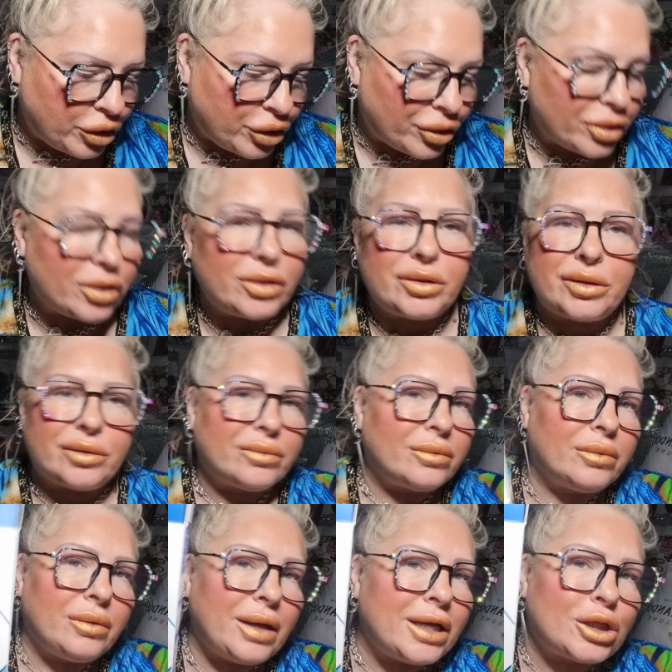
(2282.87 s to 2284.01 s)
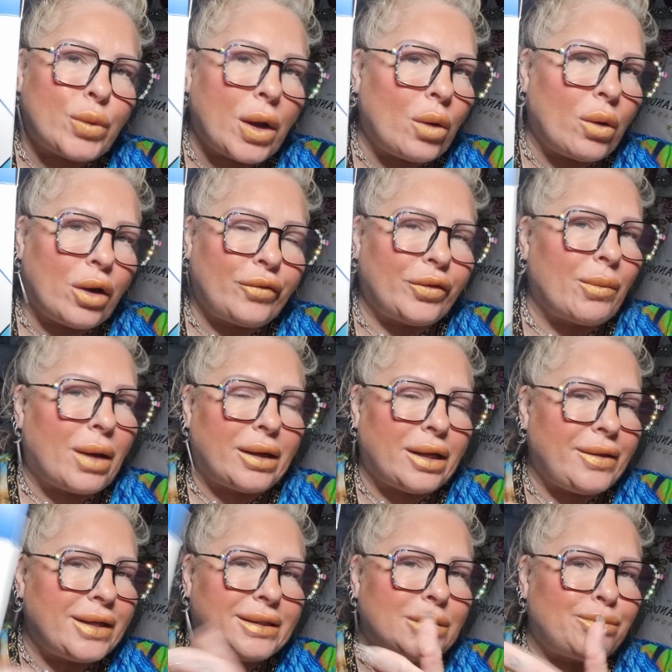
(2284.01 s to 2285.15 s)
sugars, it's well worth the money.
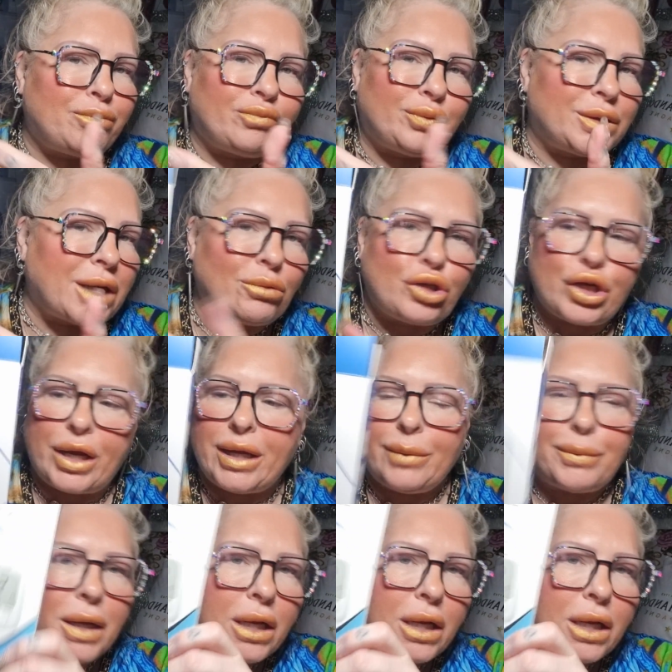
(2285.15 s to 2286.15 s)
This is so cheap.